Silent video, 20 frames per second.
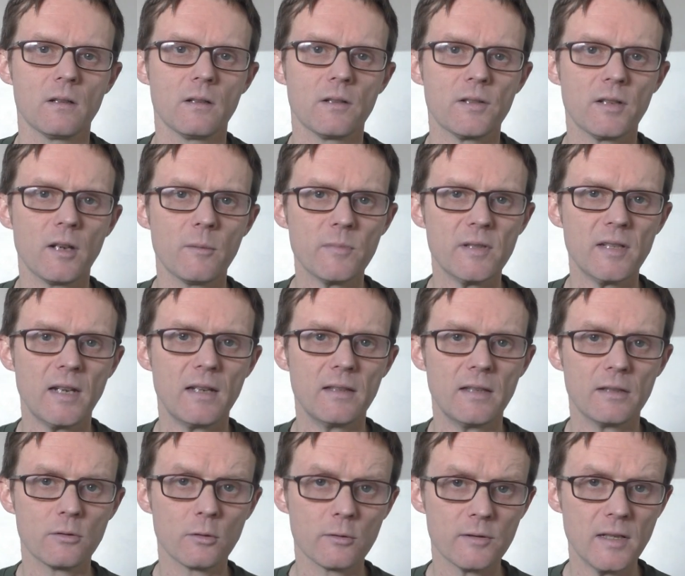Some say
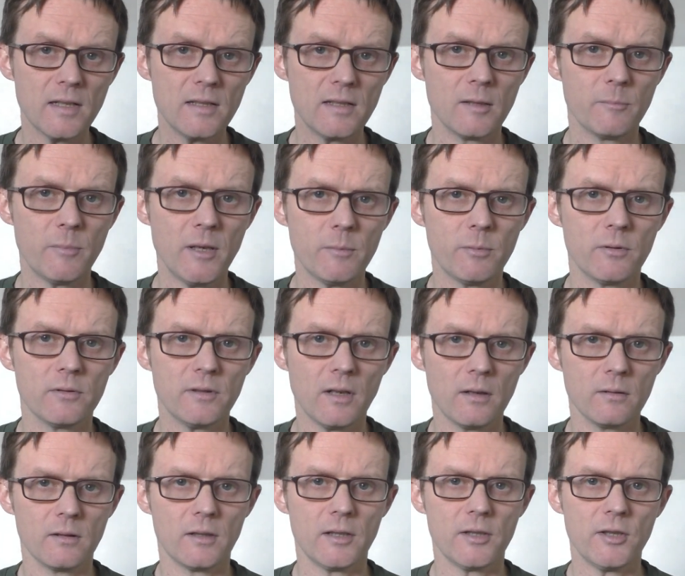that autistic people
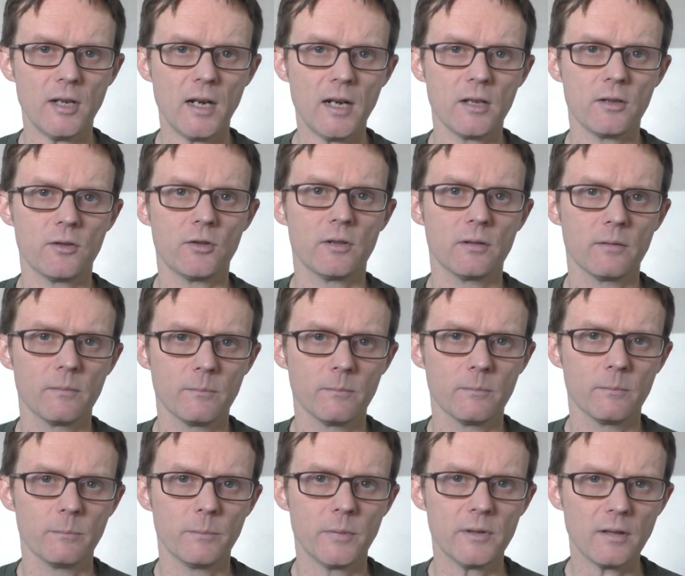don't like change,
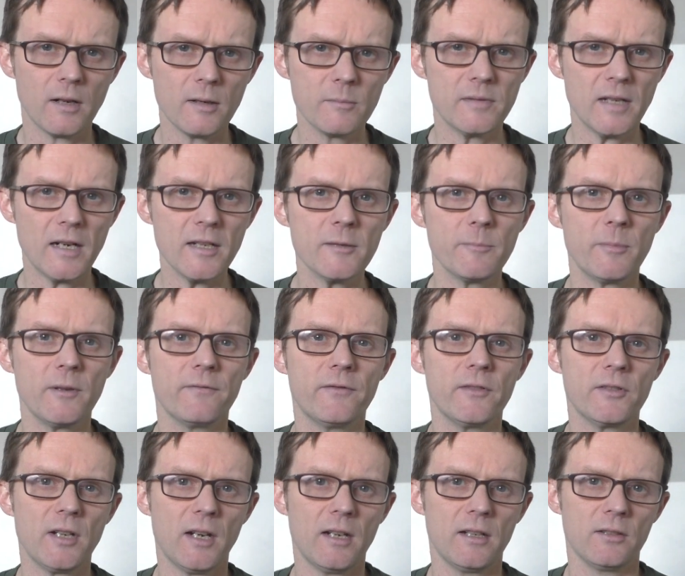but I'm desperate for
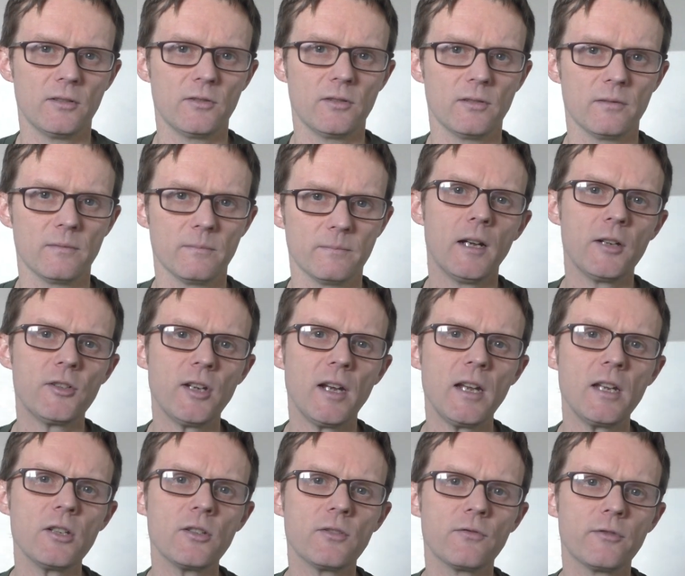change. A
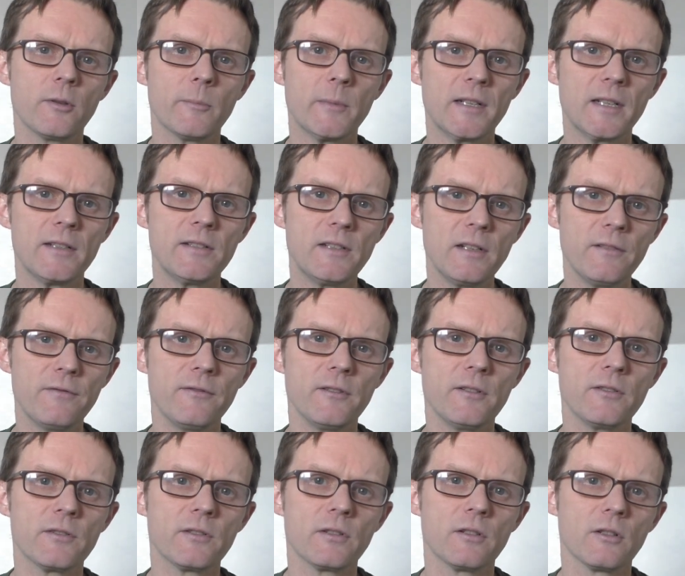change from an
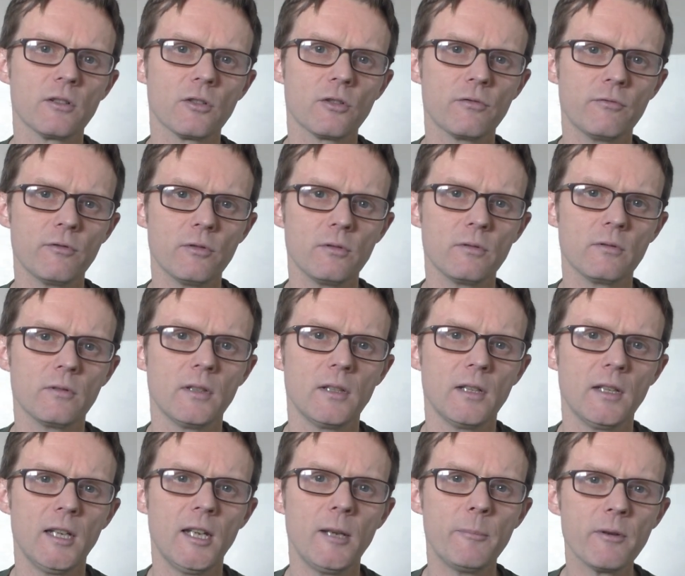indifferent, cruel,
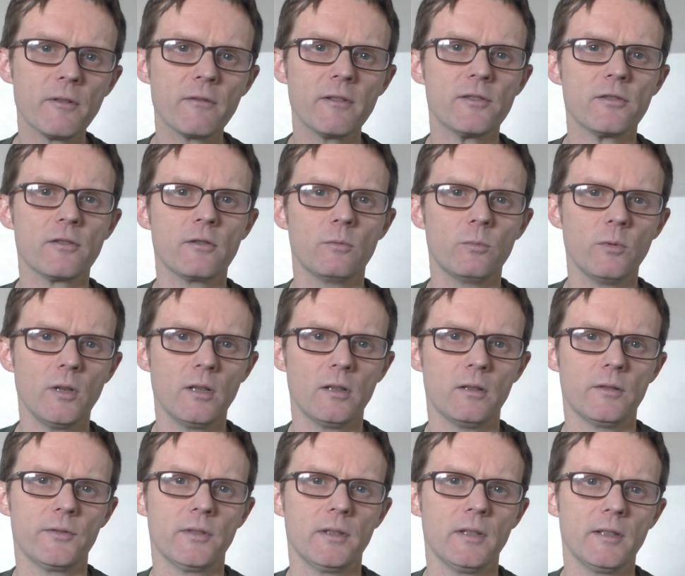hypocritical
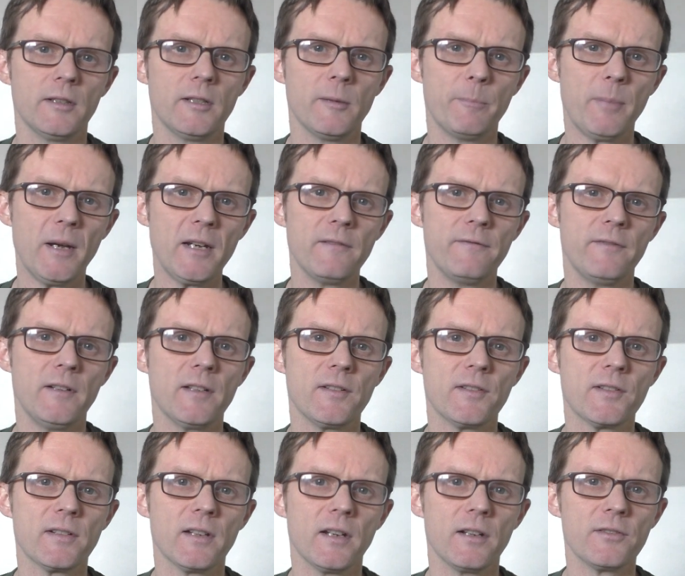world that
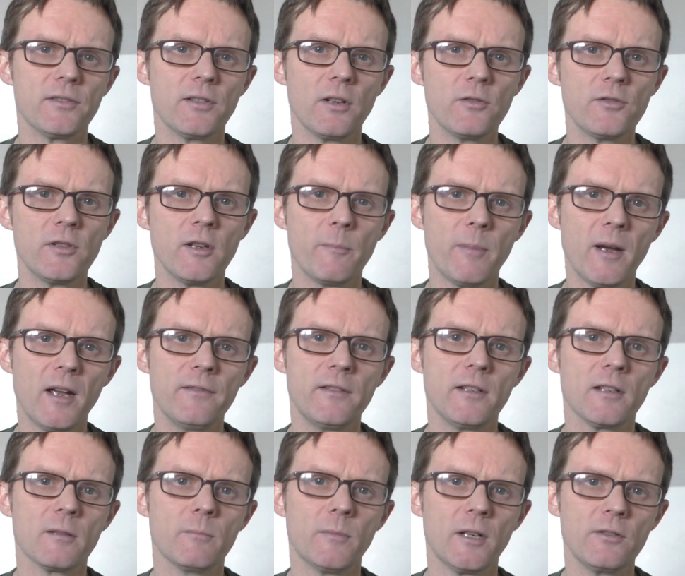benefits a
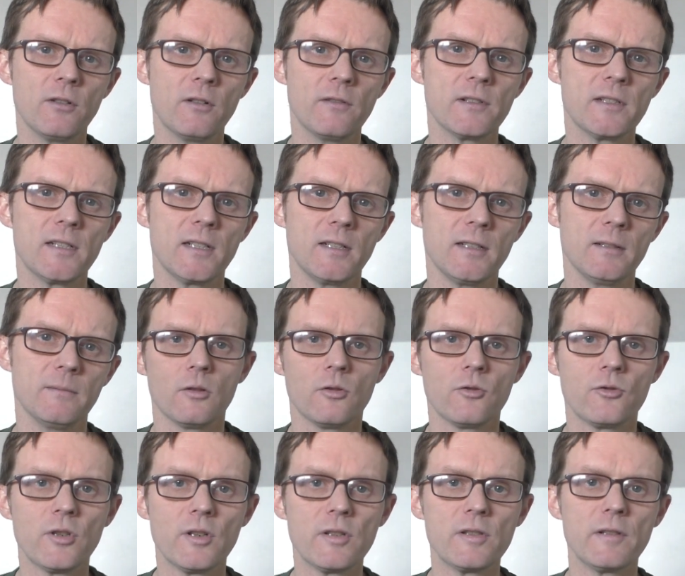sociopathic minority.
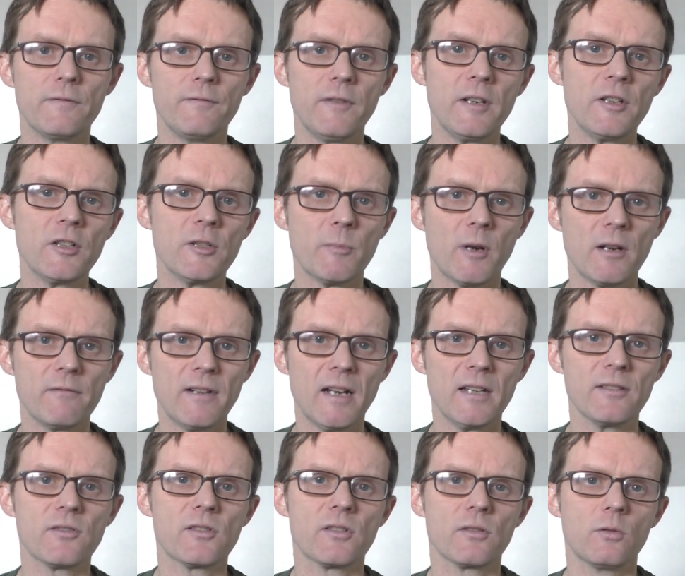Just to finish my
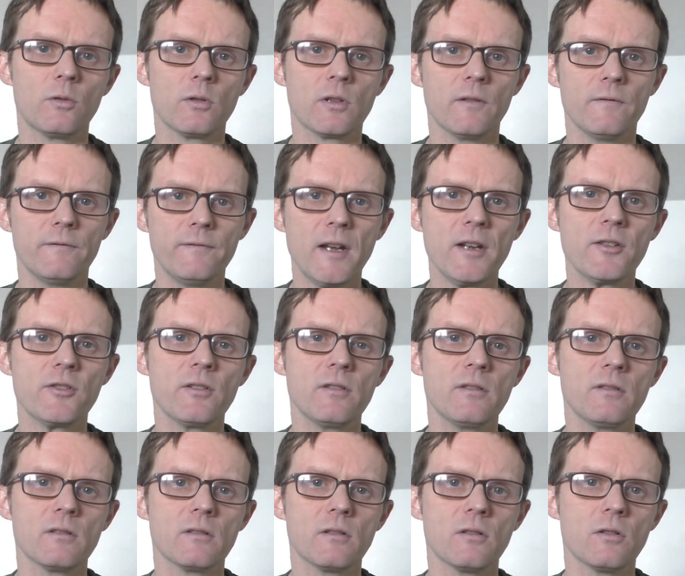rant or
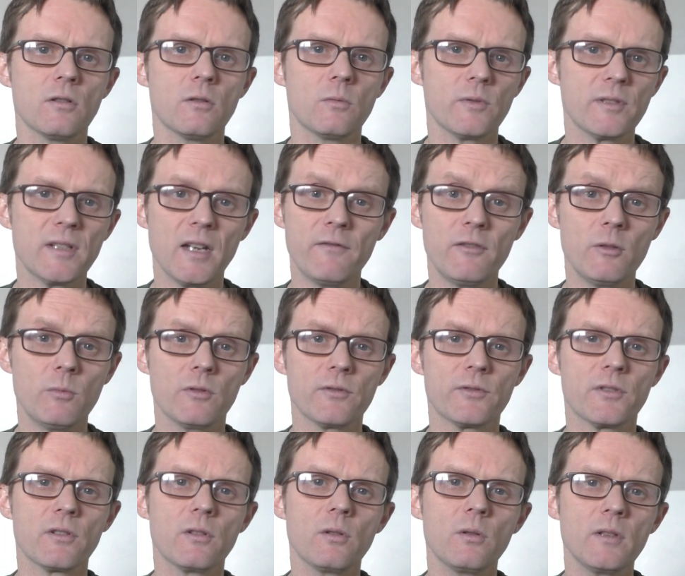confession or whatever you want
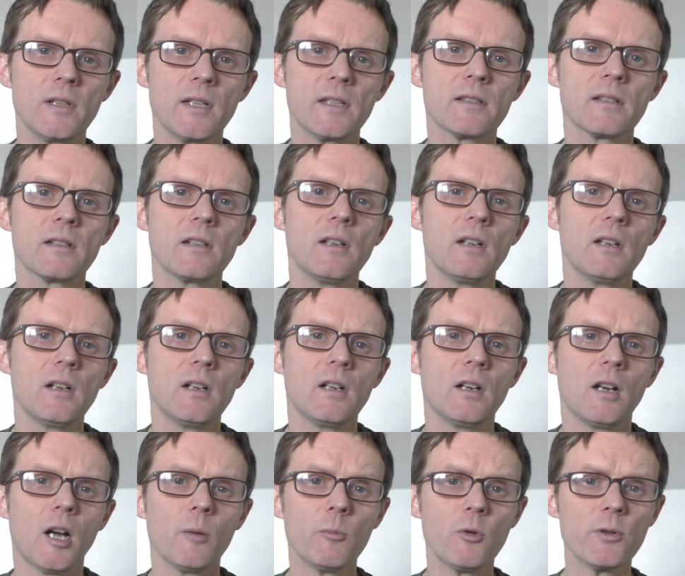to call it,
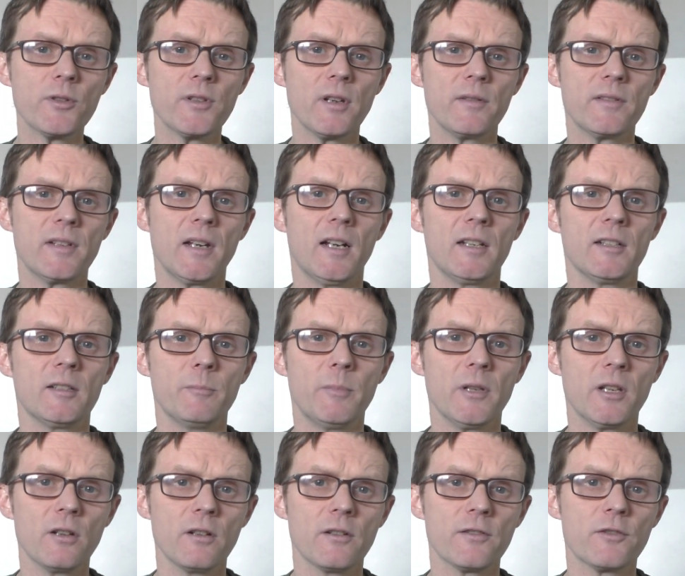I'm also sad
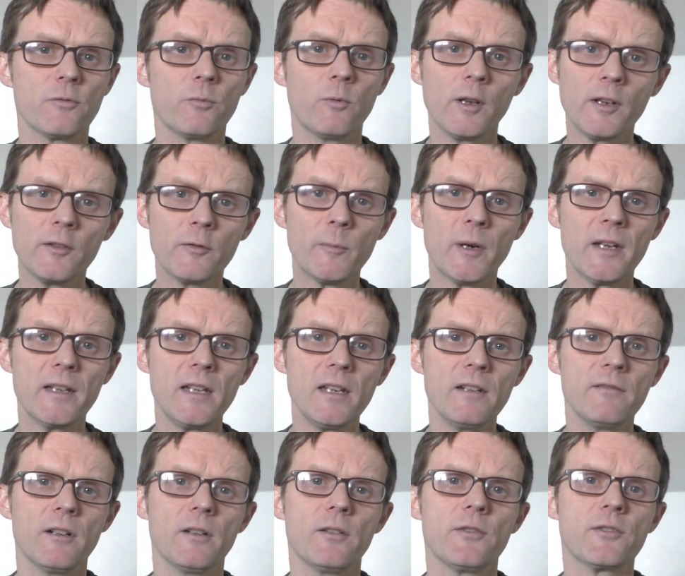because one of my
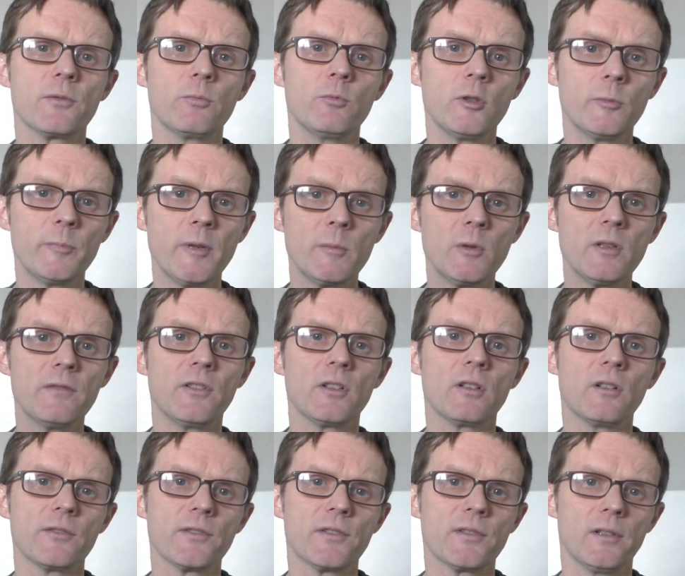heroes will be moving
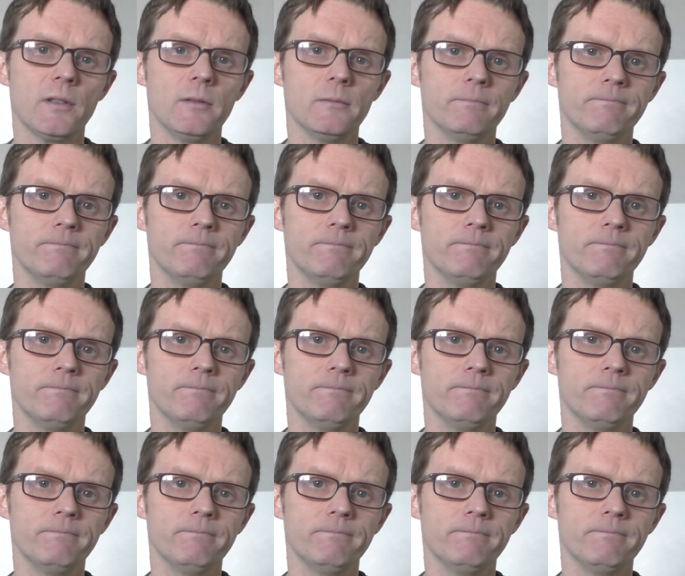on soon.